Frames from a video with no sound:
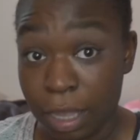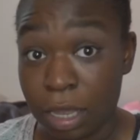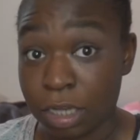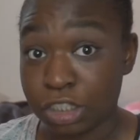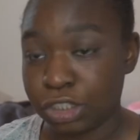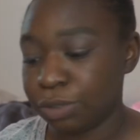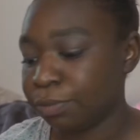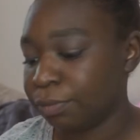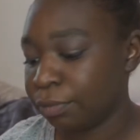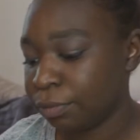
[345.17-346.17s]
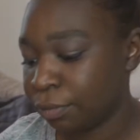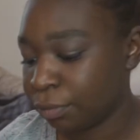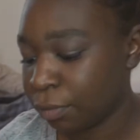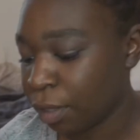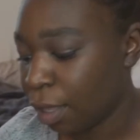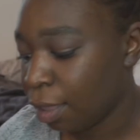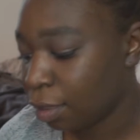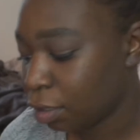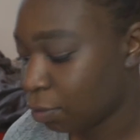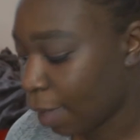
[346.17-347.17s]
got you.
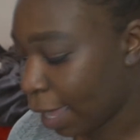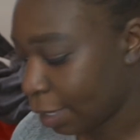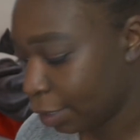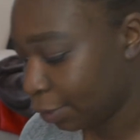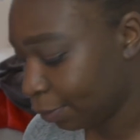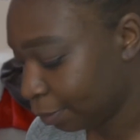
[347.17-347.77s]
This is what I do.